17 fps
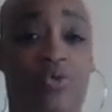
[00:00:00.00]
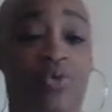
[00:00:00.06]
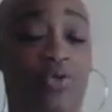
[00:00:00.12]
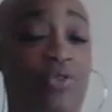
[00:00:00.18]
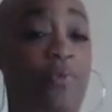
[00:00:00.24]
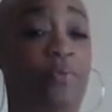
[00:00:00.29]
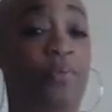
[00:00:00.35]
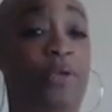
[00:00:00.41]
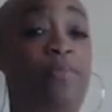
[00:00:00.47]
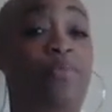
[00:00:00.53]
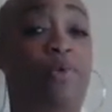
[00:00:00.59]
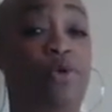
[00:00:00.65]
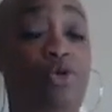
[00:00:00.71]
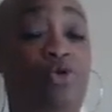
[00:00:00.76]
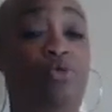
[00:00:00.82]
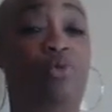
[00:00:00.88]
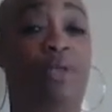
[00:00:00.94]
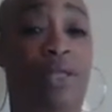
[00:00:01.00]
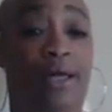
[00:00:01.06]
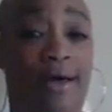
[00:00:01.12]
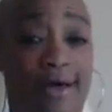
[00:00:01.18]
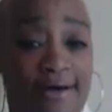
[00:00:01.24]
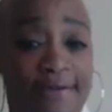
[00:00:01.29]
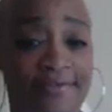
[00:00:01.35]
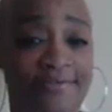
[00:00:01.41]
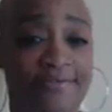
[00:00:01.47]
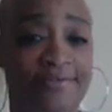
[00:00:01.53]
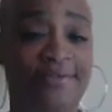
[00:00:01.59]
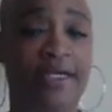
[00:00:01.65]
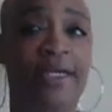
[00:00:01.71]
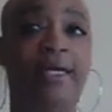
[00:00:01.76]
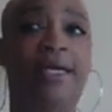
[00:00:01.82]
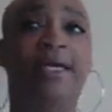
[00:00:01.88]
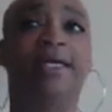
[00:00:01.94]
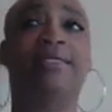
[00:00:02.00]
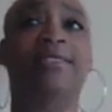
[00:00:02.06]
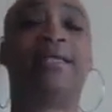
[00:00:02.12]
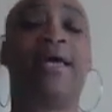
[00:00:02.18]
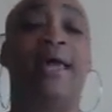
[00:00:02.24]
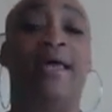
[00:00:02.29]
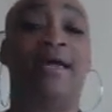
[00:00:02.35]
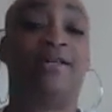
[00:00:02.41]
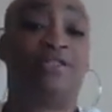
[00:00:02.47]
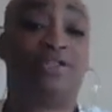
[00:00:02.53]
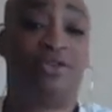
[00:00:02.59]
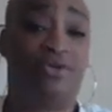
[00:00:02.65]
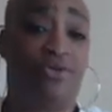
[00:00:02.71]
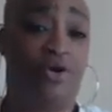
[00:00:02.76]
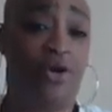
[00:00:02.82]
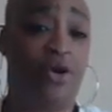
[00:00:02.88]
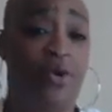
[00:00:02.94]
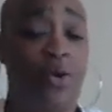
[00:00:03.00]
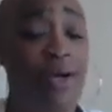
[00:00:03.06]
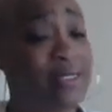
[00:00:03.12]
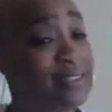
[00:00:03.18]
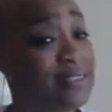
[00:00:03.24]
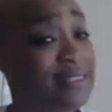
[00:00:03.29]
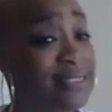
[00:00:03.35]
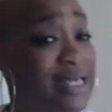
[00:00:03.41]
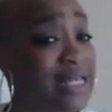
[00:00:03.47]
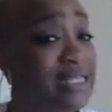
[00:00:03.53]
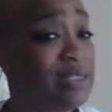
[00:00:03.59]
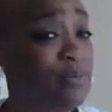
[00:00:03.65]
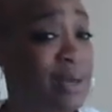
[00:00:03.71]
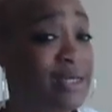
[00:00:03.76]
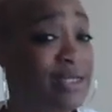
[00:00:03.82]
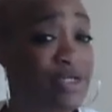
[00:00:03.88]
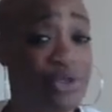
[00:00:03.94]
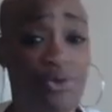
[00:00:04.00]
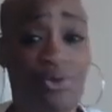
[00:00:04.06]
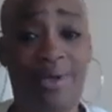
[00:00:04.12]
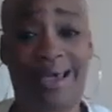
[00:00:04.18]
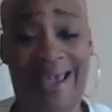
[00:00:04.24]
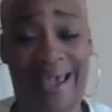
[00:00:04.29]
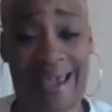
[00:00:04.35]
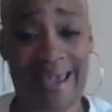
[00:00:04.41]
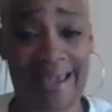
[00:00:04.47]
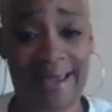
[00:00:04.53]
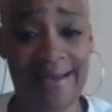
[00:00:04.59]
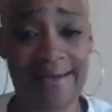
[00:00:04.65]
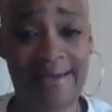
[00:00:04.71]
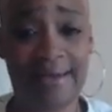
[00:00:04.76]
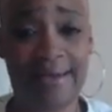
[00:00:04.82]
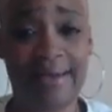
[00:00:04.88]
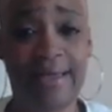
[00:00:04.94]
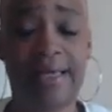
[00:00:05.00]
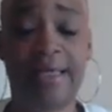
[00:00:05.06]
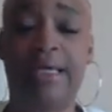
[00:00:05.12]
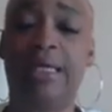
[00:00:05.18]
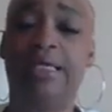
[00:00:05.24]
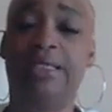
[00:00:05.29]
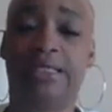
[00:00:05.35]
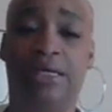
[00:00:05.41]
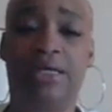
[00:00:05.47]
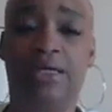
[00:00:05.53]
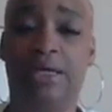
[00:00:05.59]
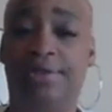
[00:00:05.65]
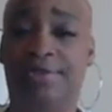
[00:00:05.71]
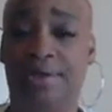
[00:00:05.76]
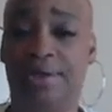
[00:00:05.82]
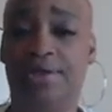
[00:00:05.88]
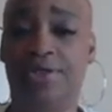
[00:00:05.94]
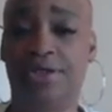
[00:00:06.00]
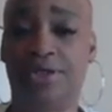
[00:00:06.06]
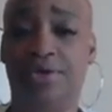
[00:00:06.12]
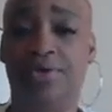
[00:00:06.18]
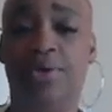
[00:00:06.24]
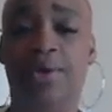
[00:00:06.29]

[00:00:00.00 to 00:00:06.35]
with the people you love to answer their questions as best you can is a good thing too.